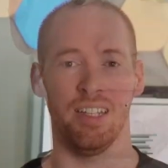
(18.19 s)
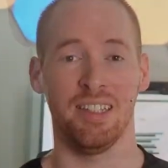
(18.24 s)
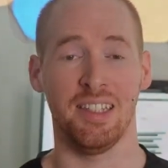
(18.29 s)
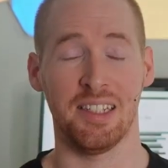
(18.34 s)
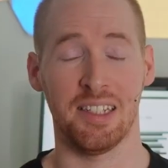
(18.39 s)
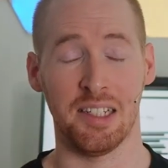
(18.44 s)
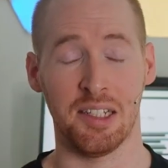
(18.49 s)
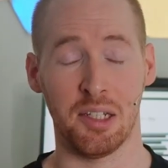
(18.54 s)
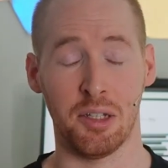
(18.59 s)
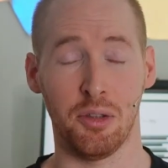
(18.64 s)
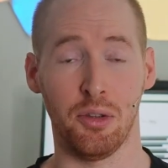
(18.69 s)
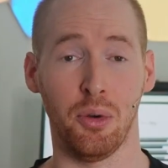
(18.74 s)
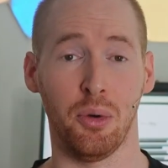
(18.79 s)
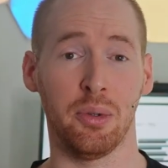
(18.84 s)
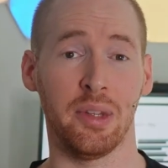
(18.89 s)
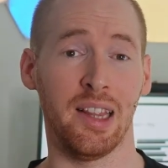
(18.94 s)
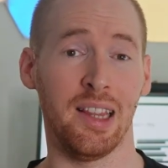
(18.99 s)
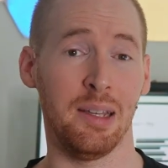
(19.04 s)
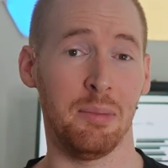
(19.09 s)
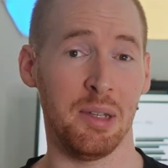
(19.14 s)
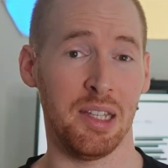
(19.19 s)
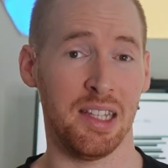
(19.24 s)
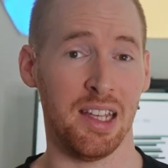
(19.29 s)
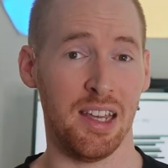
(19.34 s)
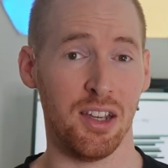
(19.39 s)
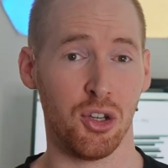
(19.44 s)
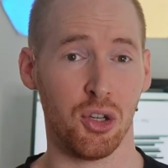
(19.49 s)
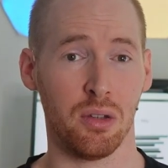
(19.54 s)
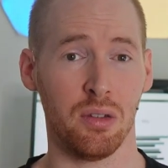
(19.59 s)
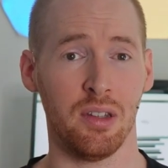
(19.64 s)
This is a known
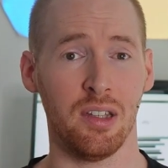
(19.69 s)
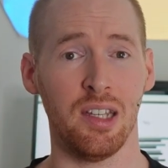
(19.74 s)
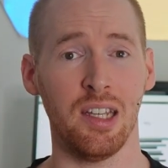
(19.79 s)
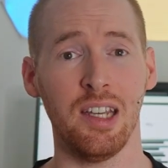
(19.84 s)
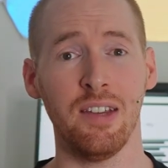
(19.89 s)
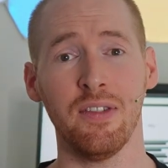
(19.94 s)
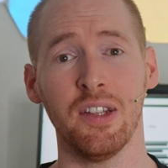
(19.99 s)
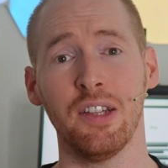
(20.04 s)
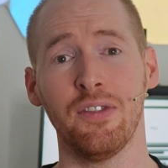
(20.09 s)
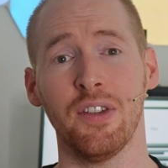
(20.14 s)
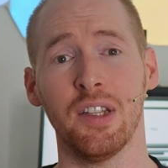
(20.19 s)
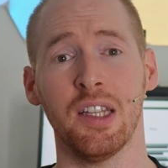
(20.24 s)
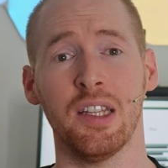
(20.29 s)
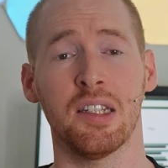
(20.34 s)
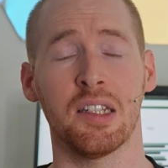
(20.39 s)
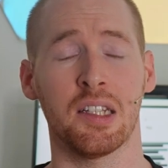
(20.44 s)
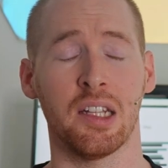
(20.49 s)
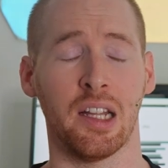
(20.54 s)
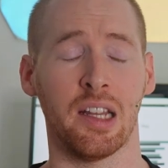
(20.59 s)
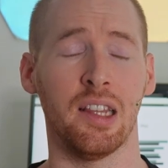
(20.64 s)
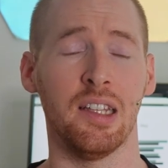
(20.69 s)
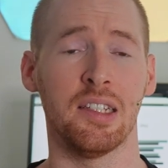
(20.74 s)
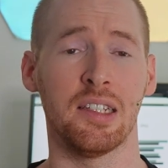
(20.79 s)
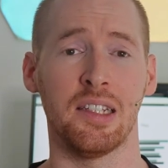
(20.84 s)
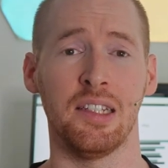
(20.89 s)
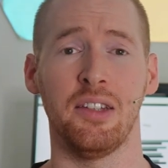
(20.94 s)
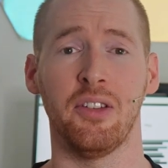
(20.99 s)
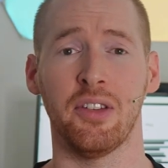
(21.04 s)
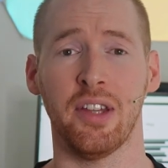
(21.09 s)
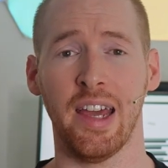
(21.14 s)
limitation, even if it is not
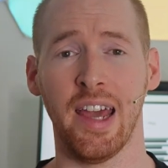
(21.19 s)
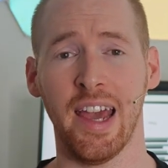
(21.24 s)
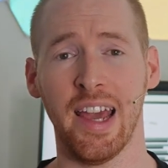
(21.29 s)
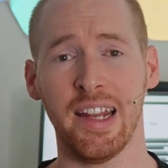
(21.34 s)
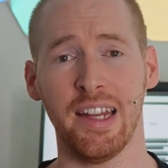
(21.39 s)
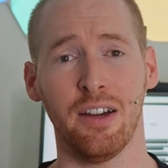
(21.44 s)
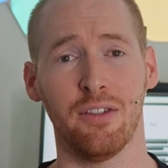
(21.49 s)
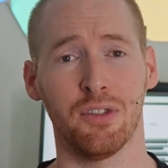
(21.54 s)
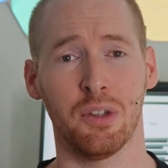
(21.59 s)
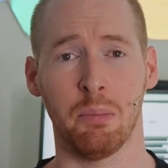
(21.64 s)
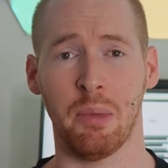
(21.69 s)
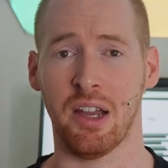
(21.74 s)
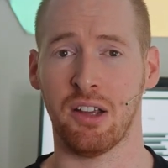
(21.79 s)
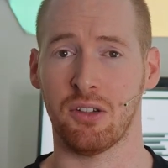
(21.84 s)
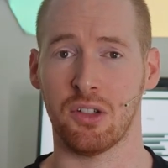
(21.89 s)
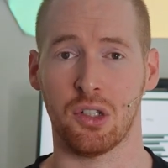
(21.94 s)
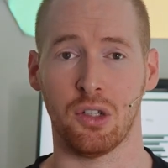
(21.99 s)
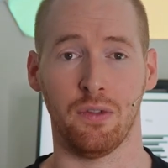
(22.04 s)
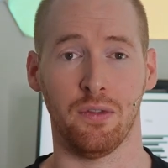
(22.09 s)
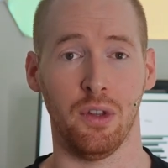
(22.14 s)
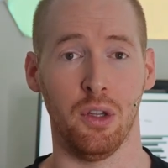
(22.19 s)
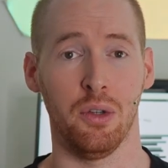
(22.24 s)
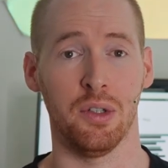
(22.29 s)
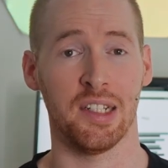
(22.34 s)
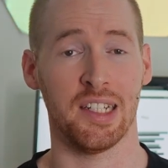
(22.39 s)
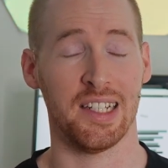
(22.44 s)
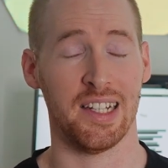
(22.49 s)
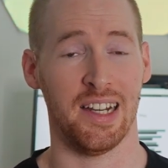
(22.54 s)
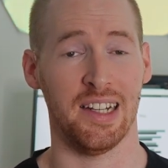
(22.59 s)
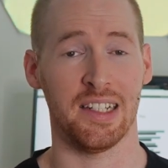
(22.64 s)
listed on any of the Microsoft
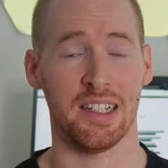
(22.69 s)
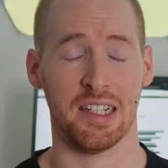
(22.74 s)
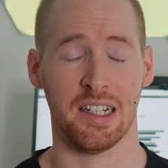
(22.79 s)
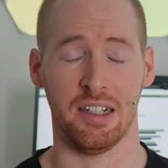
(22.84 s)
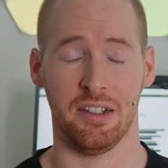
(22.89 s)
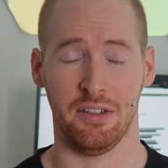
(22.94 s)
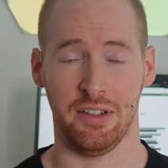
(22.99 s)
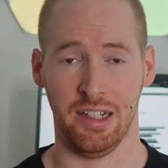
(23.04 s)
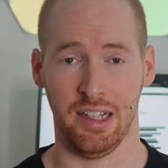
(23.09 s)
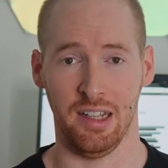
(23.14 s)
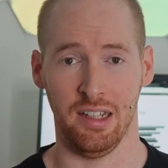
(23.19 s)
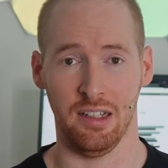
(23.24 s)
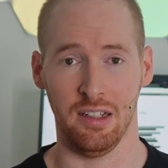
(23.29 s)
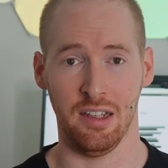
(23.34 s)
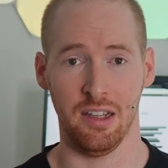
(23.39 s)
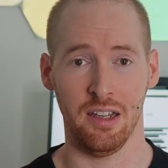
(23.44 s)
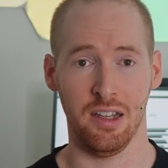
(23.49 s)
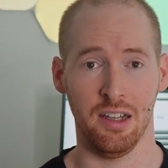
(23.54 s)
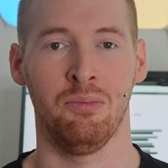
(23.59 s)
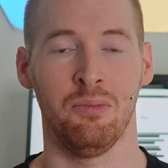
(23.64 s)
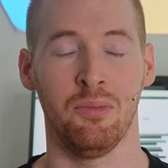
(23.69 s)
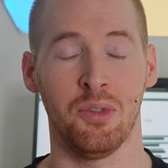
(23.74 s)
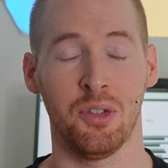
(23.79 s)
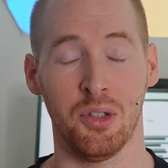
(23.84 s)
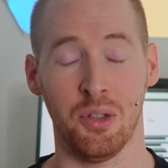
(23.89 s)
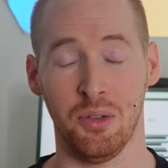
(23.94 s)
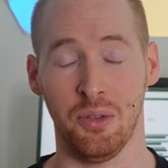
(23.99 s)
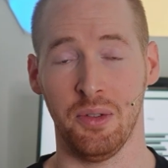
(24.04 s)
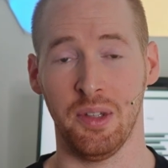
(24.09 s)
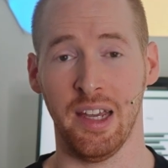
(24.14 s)
Learn sites currently.
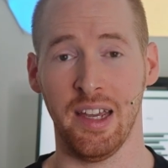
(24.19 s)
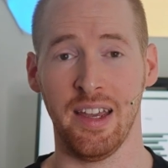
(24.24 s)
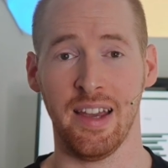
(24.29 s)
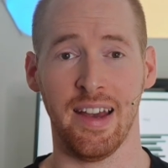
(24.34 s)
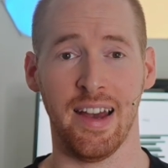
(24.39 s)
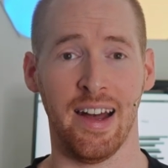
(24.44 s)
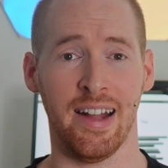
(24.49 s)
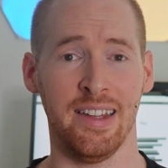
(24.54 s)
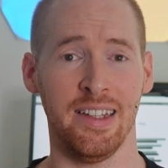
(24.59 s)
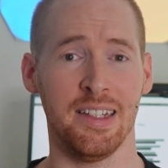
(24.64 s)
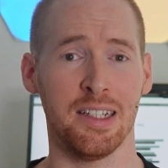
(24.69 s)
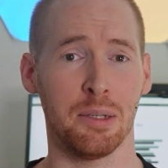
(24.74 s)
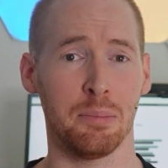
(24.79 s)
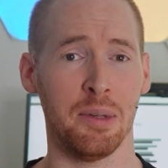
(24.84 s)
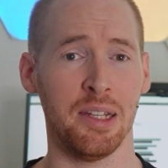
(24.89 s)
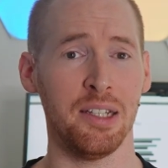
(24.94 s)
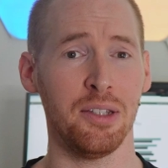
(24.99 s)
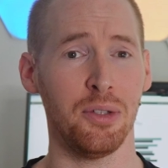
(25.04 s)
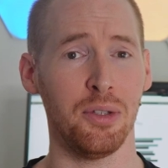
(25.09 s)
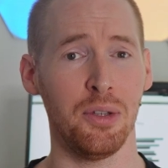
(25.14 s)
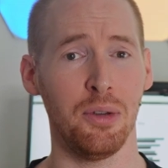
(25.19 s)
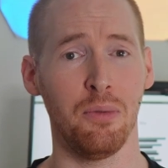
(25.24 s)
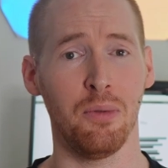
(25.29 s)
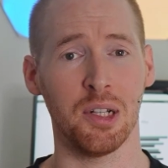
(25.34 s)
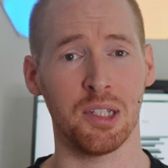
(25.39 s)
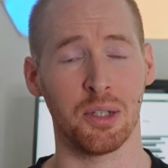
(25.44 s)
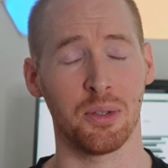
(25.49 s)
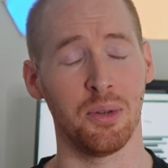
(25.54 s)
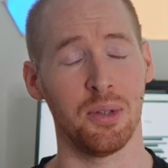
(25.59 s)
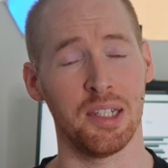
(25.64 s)
So today, I'll explain to you
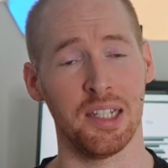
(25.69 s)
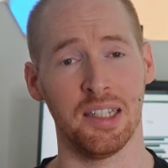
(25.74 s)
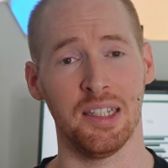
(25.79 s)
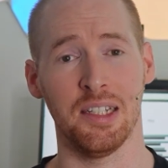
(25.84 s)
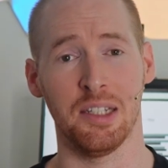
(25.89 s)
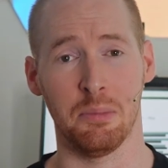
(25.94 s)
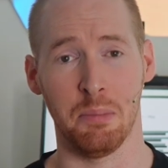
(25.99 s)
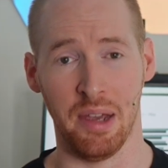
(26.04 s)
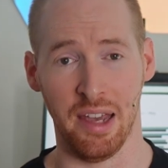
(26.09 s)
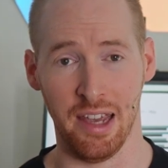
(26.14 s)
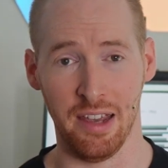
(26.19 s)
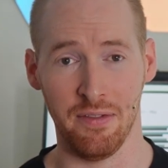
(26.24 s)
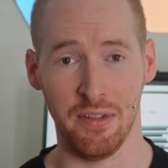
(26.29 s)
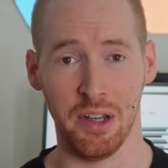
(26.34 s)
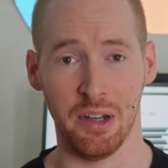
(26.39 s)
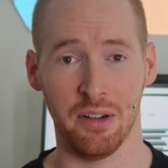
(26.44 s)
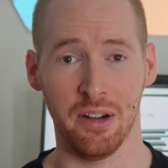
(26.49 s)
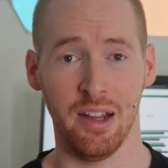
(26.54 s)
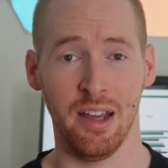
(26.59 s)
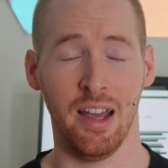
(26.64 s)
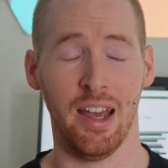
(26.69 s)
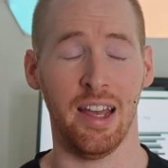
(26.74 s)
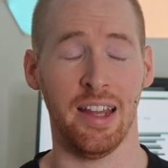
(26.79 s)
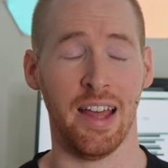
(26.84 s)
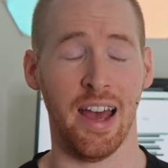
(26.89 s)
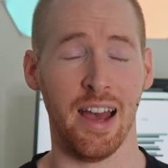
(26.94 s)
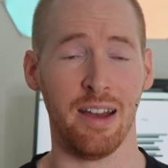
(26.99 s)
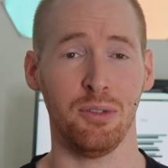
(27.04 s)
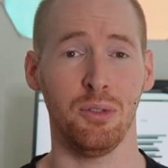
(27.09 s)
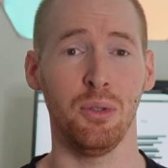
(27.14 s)
what's causing this behavior
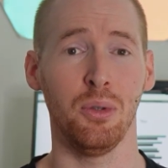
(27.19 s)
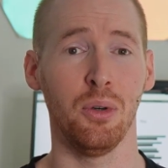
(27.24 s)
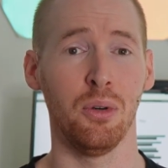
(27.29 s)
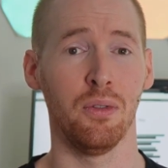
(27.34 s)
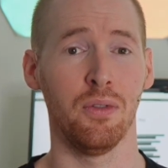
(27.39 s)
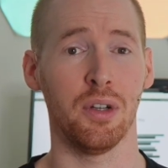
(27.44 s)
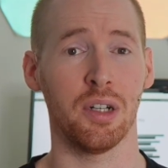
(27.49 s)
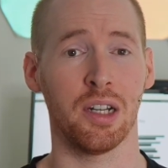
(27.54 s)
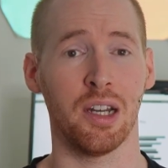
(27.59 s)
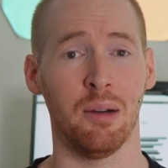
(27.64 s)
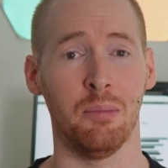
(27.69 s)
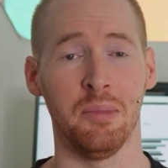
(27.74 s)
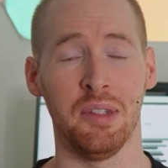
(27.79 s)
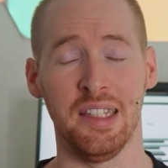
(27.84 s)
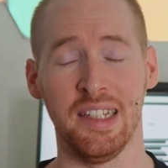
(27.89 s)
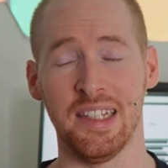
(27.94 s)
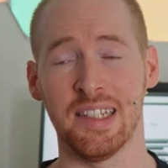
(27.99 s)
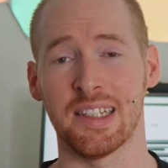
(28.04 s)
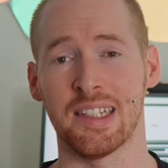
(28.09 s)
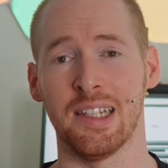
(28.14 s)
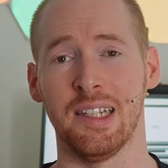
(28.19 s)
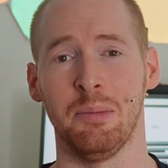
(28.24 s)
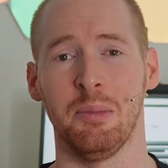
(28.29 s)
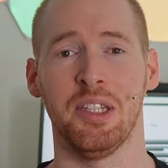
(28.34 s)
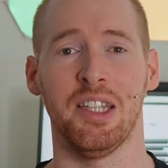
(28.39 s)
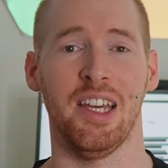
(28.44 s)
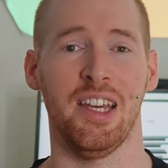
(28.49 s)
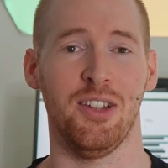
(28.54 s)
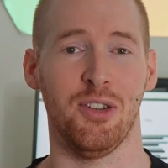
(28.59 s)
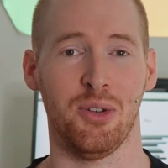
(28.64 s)
and how to overcome this
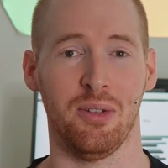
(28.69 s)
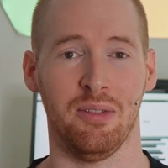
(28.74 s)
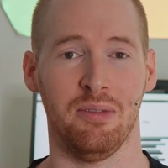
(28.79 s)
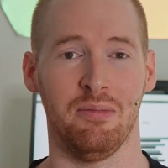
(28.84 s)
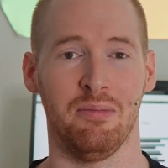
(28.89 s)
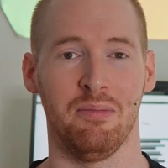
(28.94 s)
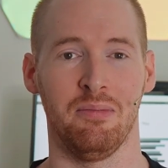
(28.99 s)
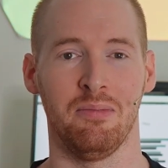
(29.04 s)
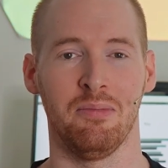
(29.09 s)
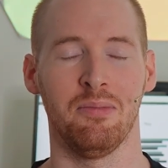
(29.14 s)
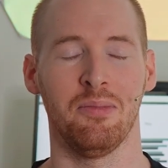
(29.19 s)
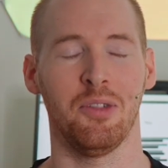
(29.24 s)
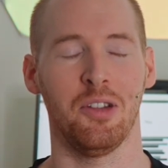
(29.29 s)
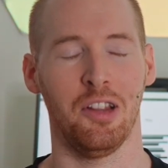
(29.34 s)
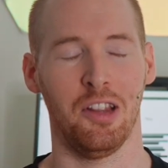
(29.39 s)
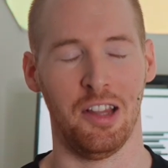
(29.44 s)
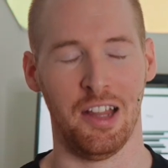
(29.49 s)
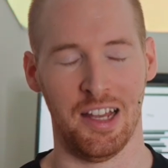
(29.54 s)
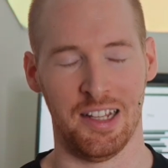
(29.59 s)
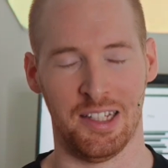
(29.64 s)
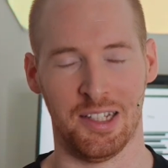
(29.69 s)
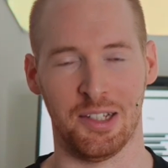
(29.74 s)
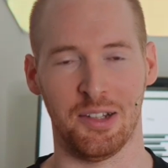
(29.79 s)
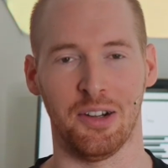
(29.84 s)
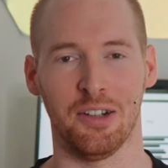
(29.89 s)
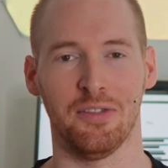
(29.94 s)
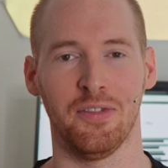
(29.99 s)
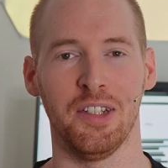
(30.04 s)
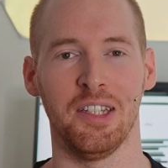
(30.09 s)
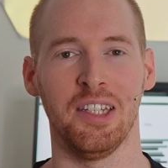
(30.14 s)
limitation. Let's
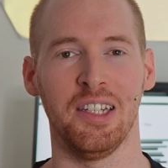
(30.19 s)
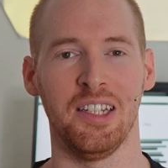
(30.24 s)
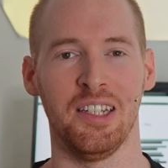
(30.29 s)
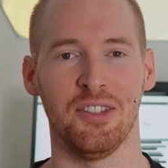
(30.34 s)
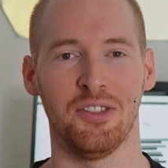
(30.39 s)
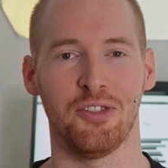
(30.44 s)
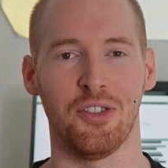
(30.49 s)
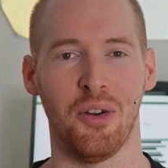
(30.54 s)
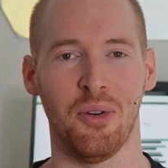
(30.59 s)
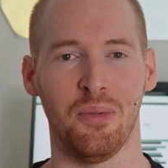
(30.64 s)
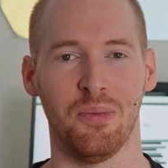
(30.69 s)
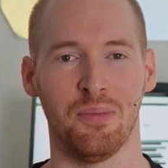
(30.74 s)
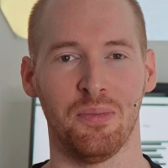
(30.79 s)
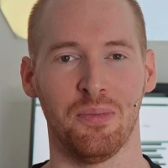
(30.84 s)
start with the intro.